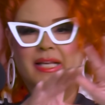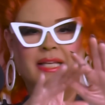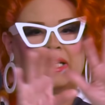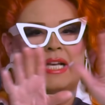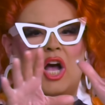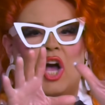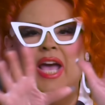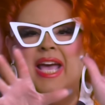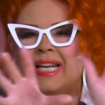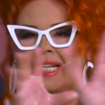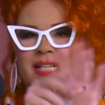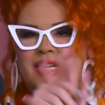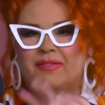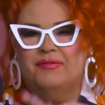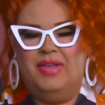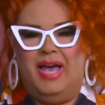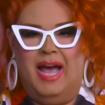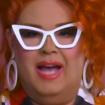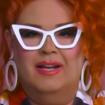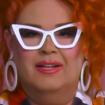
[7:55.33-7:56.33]
like any of
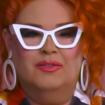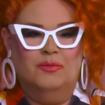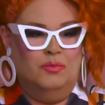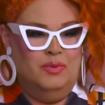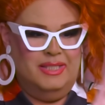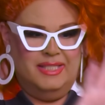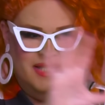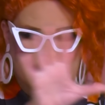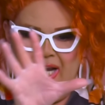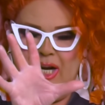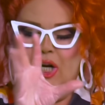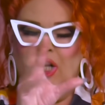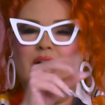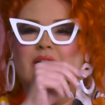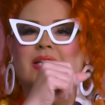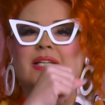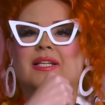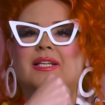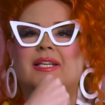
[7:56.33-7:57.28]
that was there